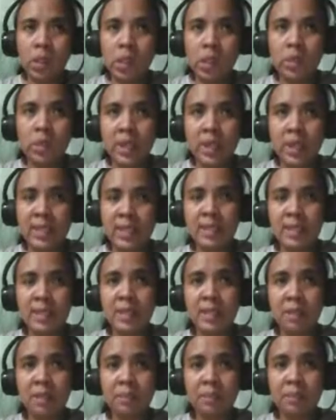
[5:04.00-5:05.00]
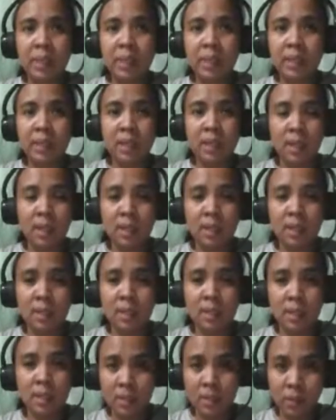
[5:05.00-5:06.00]
criticism made against
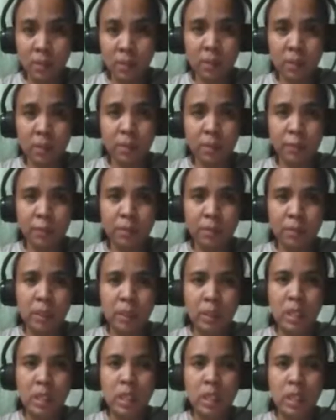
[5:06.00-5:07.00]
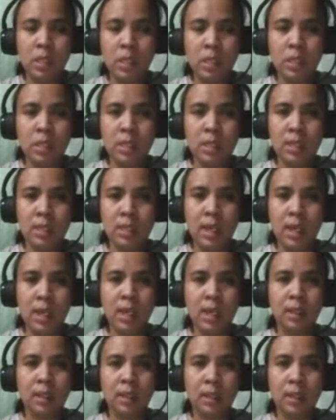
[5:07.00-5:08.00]
this model of communication is that